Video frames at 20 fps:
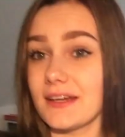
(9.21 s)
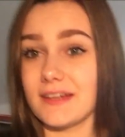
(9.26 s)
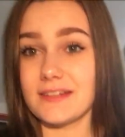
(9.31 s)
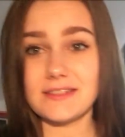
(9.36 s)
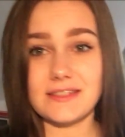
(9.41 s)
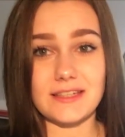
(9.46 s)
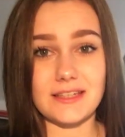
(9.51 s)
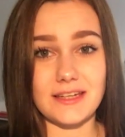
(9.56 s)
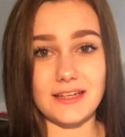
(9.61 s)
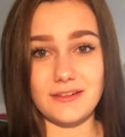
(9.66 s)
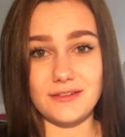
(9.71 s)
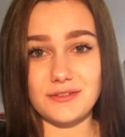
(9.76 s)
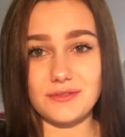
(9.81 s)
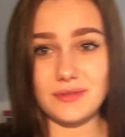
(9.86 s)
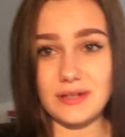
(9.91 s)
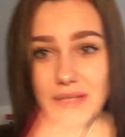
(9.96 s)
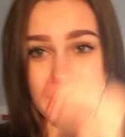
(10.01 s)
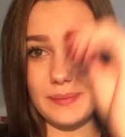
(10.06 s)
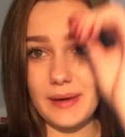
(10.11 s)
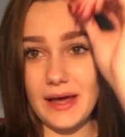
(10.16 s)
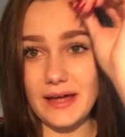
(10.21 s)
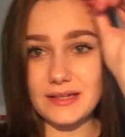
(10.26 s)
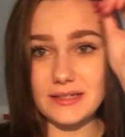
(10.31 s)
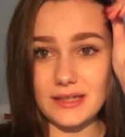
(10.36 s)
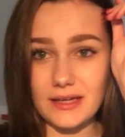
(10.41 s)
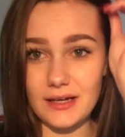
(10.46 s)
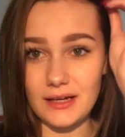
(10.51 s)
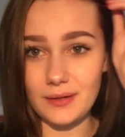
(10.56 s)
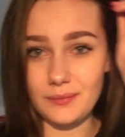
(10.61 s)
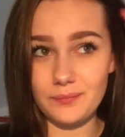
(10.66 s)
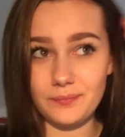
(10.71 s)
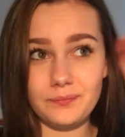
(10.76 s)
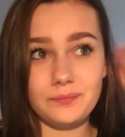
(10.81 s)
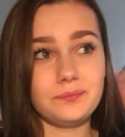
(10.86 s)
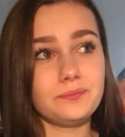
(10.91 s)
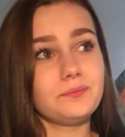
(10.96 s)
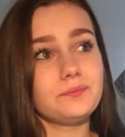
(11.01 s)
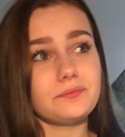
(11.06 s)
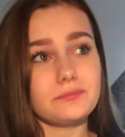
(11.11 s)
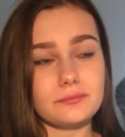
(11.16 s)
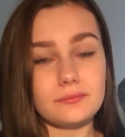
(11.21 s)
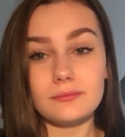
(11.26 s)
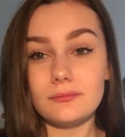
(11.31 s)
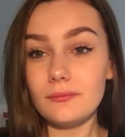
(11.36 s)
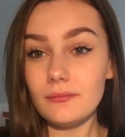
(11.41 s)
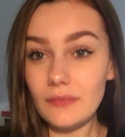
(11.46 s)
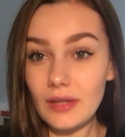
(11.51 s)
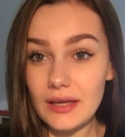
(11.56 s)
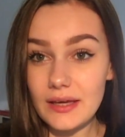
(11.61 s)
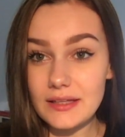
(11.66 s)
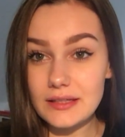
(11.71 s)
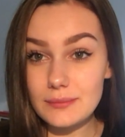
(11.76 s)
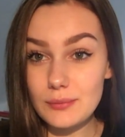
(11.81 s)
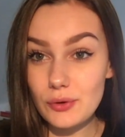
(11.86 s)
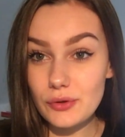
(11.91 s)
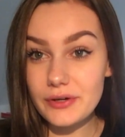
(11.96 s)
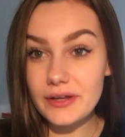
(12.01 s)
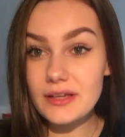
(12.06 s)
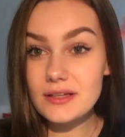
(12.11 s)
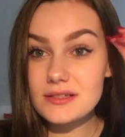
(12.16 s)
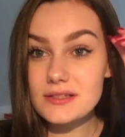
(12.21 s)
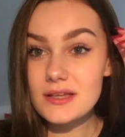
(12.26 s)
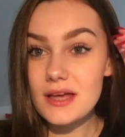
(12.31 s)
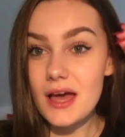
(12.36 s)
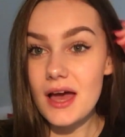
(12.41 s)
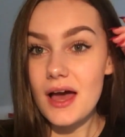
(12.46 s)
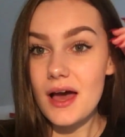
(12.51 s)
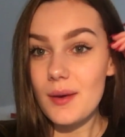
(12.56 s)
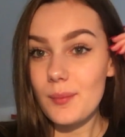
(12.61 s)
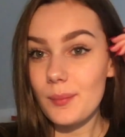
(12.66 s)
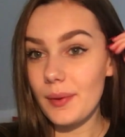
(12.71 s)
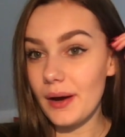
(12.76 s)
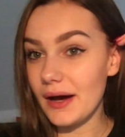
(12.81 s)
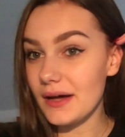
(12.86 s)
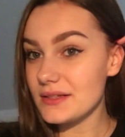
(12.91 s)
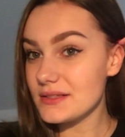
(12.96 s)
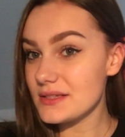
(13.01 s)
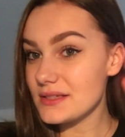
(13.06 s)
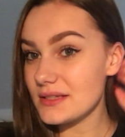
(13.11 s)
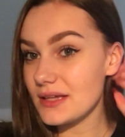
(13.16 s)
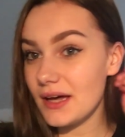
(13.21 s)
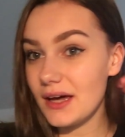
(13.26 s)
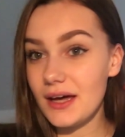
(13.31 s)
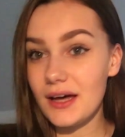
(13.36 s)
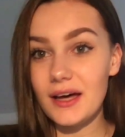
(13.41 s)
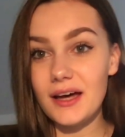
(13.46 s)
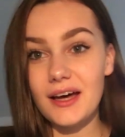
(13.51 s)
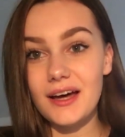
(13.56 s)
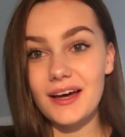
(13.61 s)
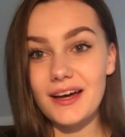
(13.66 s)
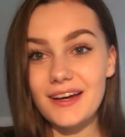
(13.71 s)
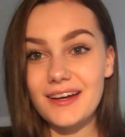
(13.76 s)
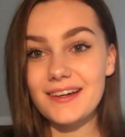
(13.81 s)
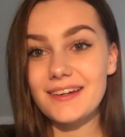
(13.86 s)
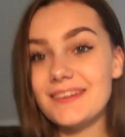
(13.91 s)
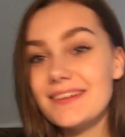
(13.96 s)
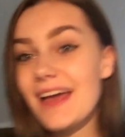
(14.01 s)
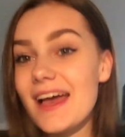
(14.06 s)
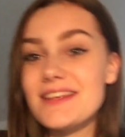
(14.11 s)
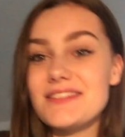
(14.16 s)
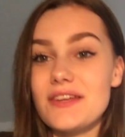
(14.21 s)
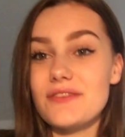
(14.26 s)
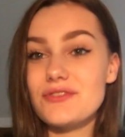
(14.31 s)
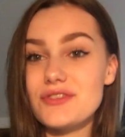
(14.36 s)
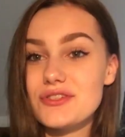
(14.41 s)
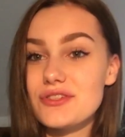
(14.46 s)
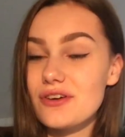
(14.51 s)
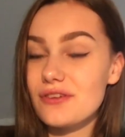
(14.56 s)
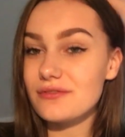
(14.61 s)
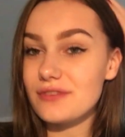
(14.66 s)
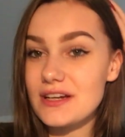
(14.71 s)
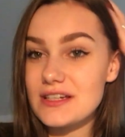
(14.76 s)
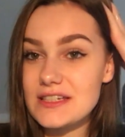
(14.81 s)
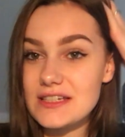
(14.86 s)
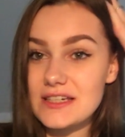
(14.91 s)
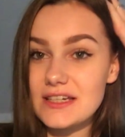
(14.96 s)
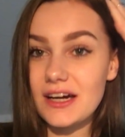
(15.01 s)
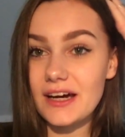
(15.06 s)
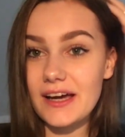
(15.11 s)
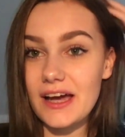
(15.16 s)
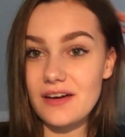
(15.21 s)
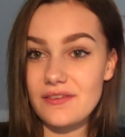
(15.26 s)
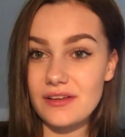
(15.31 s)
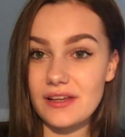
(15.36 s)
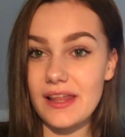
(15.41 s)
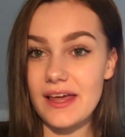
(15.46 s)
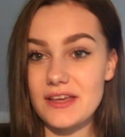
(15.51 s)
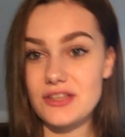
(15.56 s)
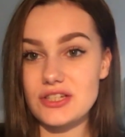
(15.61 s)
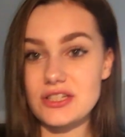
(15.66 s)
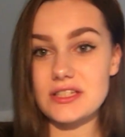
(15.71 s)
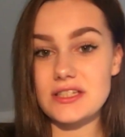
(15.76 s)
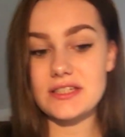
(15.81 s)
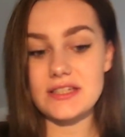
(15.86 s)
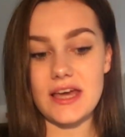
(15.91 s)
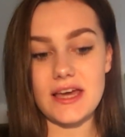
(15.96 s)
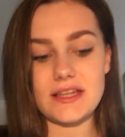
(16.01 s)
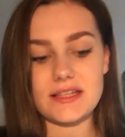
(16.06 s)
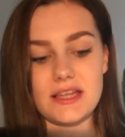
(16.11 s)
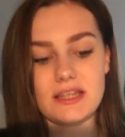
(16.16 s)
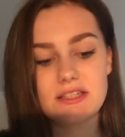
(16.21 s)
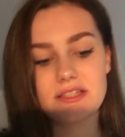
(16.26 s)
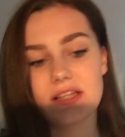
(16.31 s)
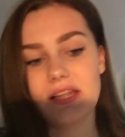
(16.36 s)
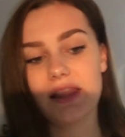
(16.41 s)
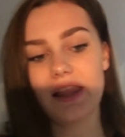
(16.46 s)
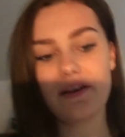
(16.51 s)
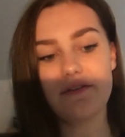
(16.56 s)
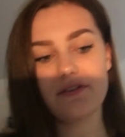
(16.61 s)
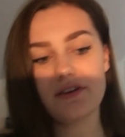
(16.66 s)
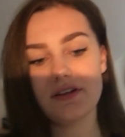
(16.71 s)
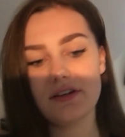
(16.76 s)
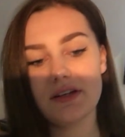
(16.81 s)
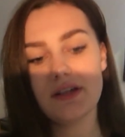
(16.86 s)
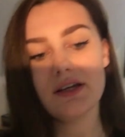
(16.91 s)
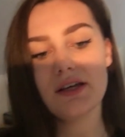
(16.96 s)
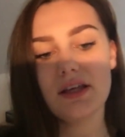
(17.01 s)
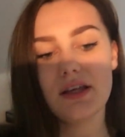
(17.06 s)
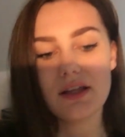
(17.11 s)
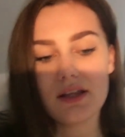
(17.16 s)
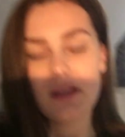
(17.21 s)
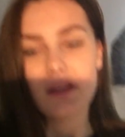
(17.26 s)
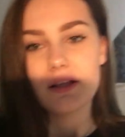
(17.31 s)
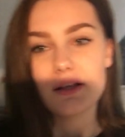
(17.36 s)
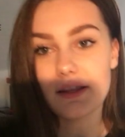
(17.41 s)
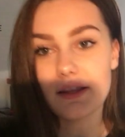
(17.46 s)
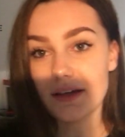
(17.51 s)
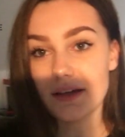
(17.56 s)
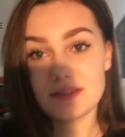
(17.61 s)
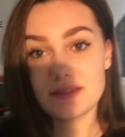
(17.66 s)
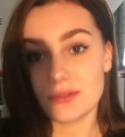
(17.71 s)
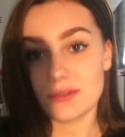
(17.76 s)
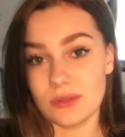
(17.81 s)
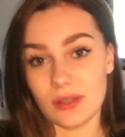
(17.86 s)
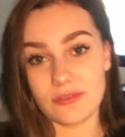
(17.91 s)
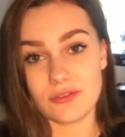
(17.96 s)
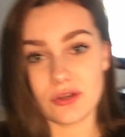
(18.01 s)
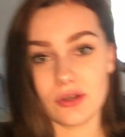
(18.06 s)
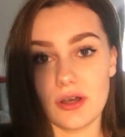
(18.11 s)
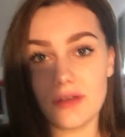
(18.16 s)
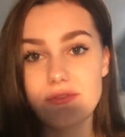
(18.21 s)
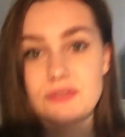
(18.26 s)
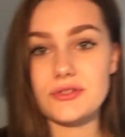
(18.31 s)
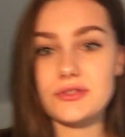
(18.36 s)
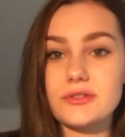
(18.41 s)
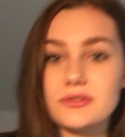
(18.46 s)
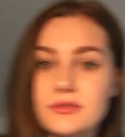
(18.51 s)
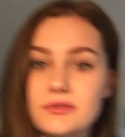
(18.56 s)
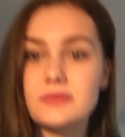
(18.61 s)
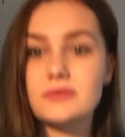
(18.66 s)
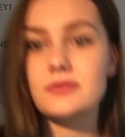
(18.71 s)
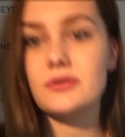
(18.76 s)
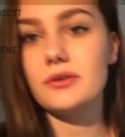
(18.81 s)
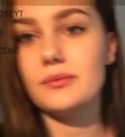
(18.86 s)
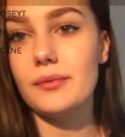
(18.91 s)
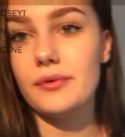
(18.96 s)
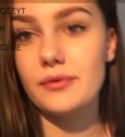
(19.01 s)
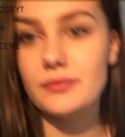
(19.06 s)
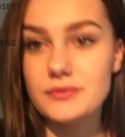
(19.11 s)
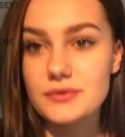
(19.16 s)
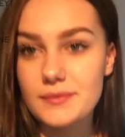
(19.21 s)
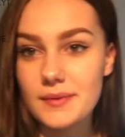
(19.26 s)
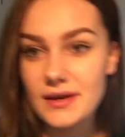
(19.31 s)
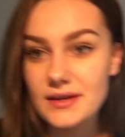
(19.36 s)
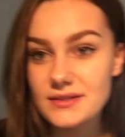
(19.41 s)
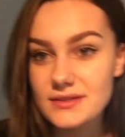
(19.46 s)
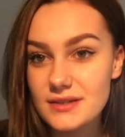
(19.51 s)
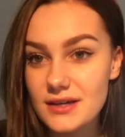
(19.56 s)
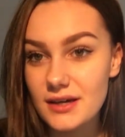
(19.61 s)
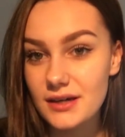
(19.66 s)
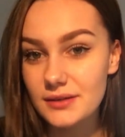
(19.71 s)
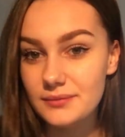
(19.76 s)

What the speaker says: lighting in here is really bad in the mornings. But yes, I've just gotten ready. I have a lecture today, 10 to 11. That's all I've got. Sorry, my room's a mess.